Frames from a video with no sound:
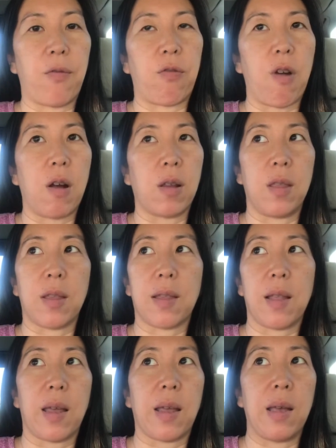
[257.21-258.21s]
frogged this
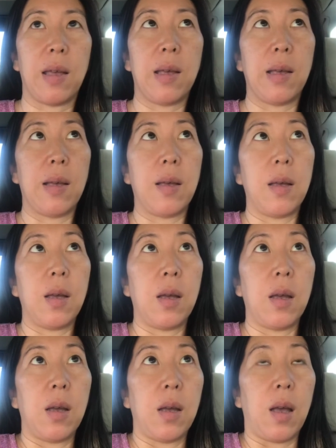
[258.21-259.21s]
like,
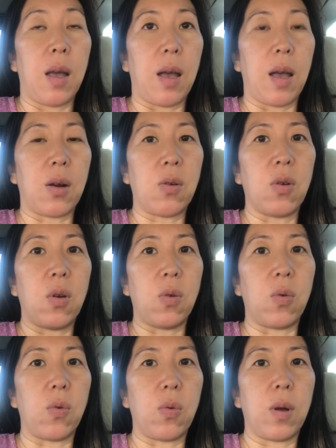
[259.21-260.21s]
I don't
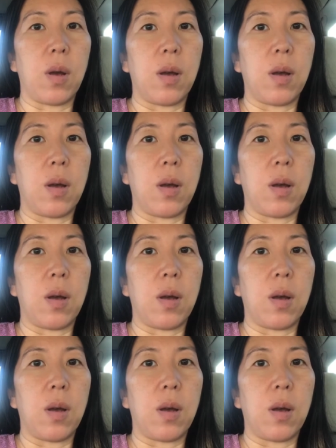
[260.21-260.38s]
know,